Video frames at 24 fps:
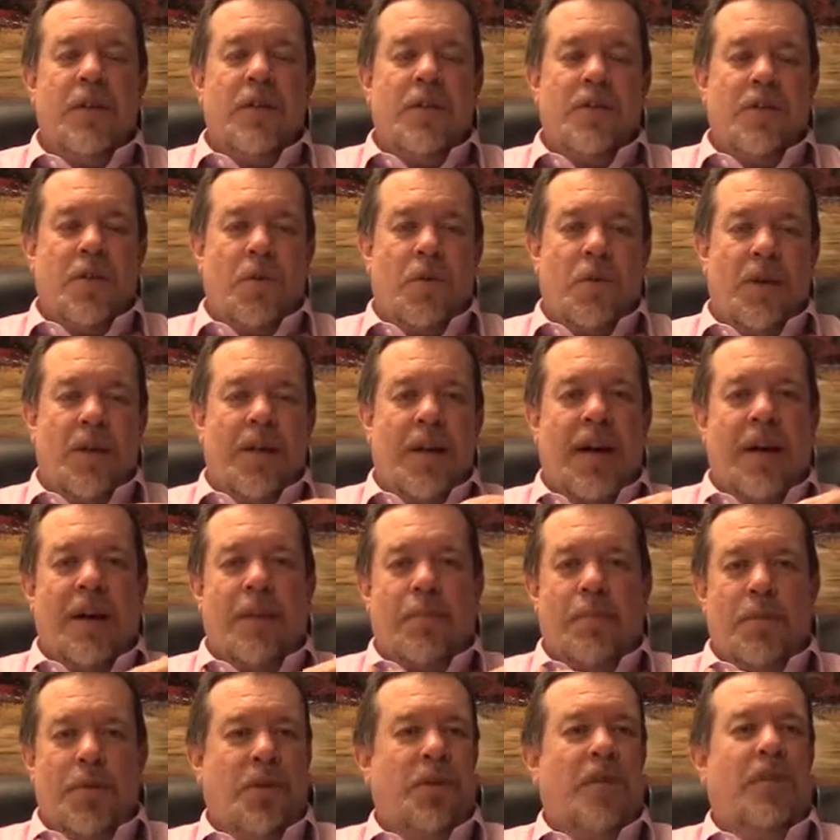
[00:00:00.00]
So we kind
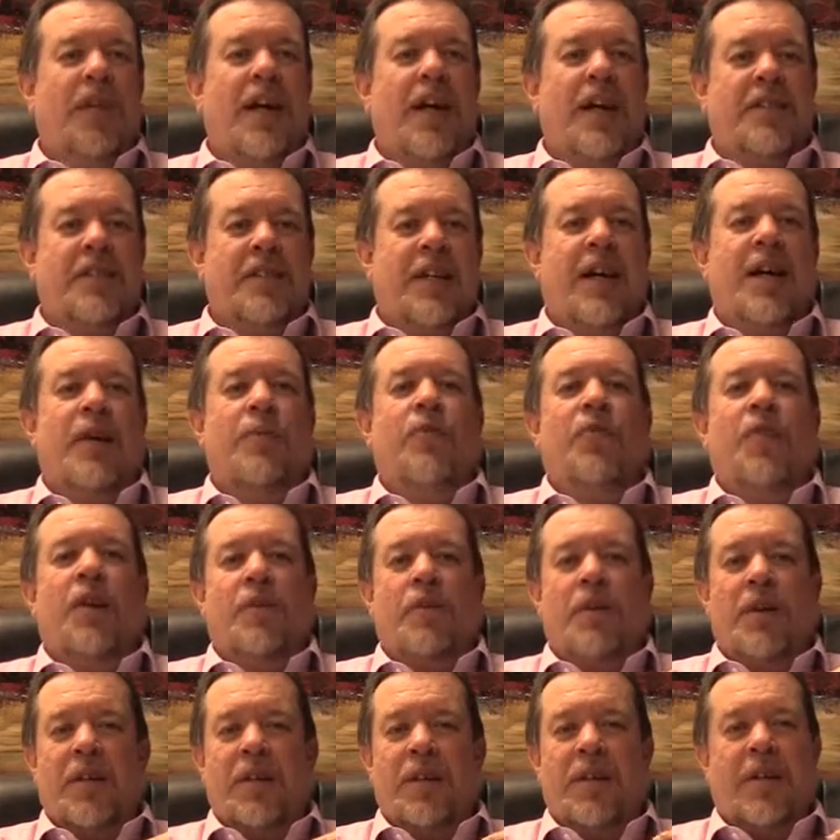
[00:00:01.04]
of build that time
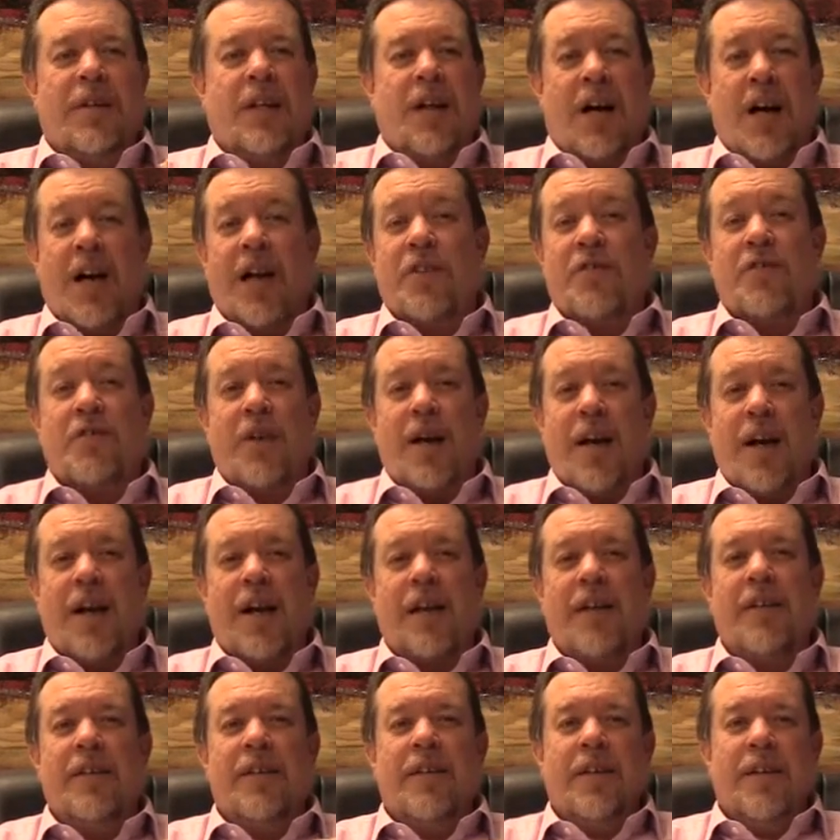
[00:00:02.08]
frame into the
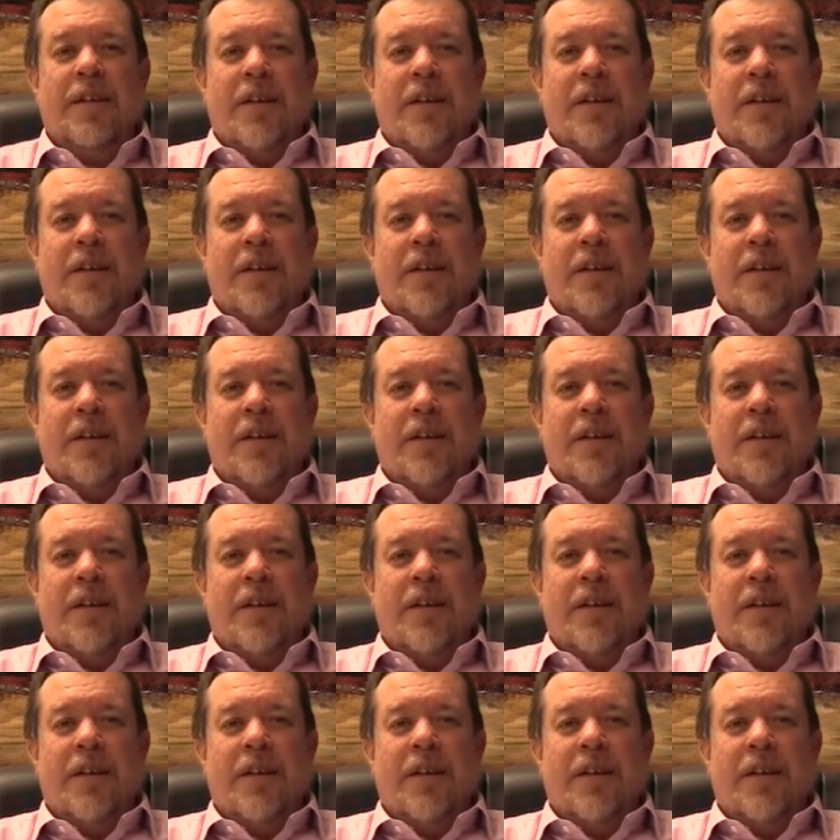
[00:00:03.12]
contract.